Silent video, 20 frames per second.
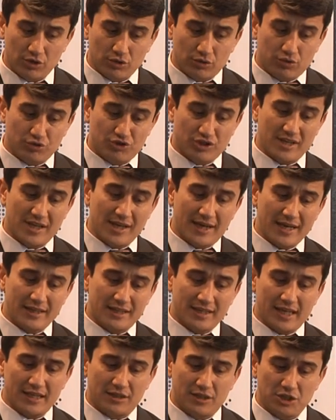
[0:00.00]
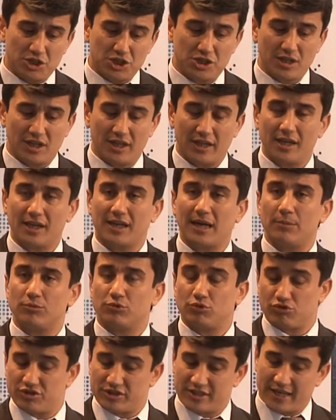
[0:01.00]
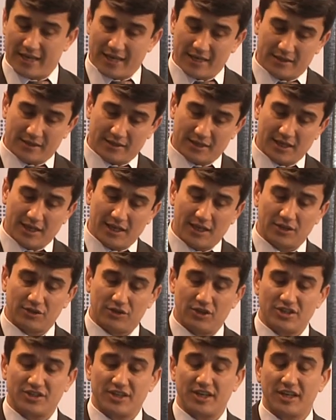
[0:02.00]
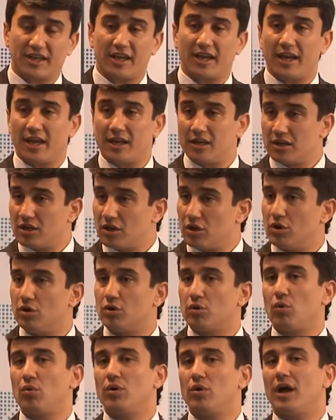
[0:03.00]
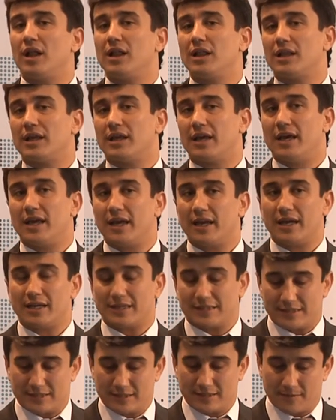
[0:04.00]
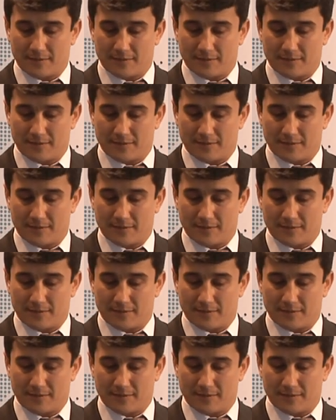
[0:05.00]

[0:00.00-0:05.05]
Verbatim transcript: to generate additional income to state, district, and rural areas.